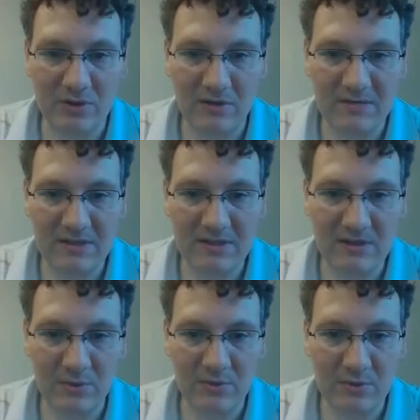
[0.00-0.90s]
of z
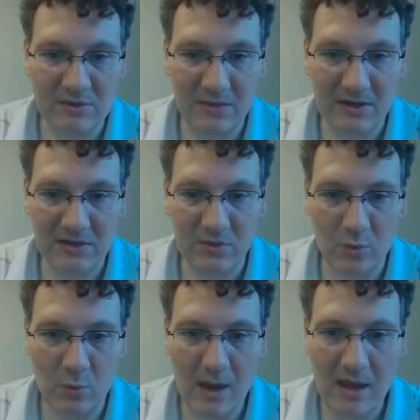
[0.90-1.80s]
with respect to
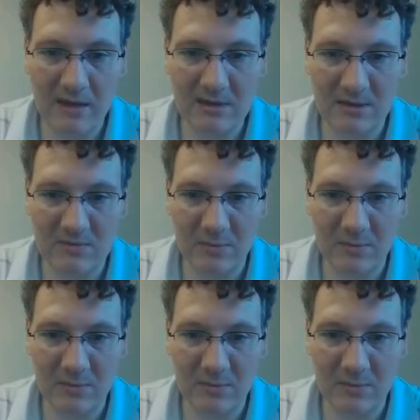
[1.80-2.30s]
y times